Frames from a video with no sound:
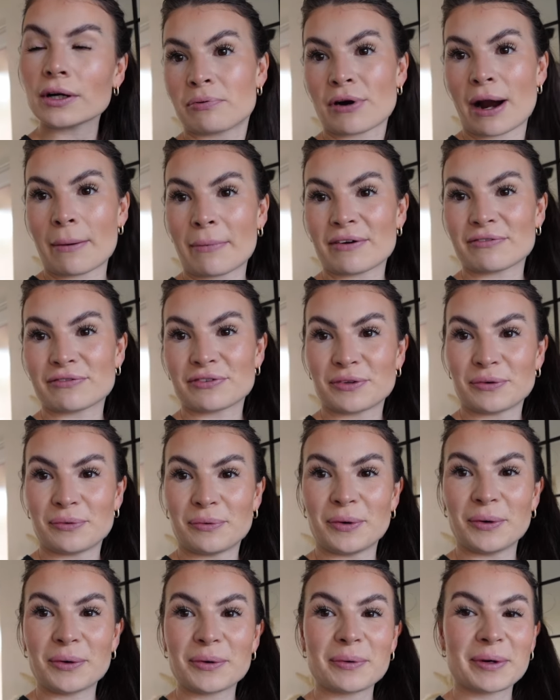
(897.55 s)
Pram out for the
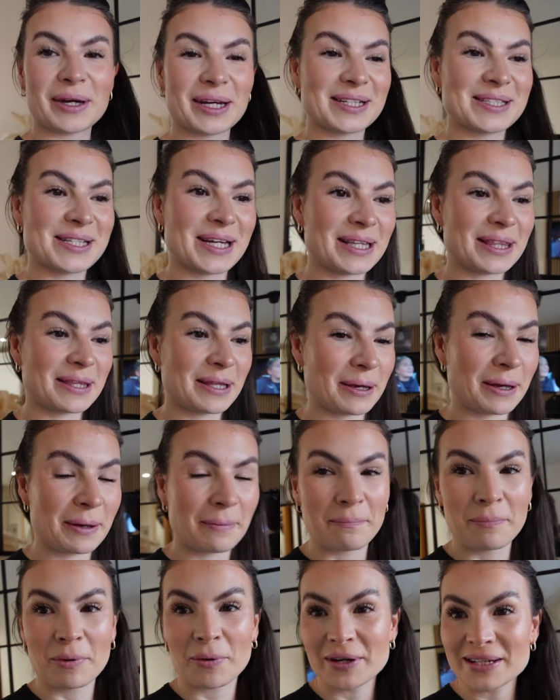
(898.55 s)
walk, we're going to take the
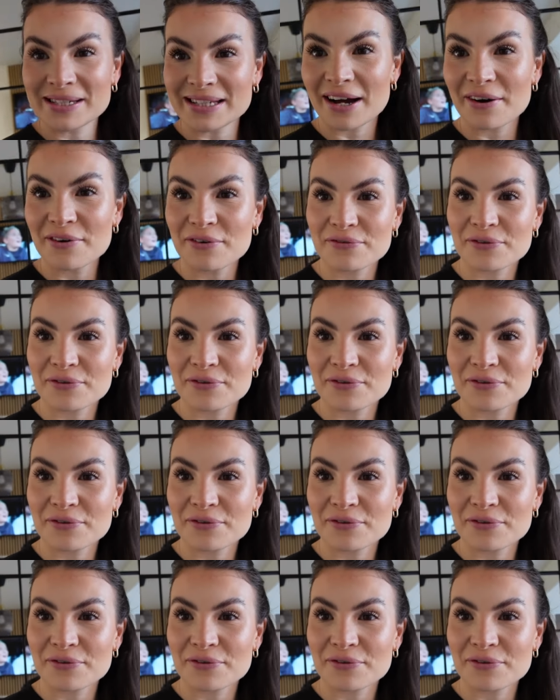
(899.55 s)
boys out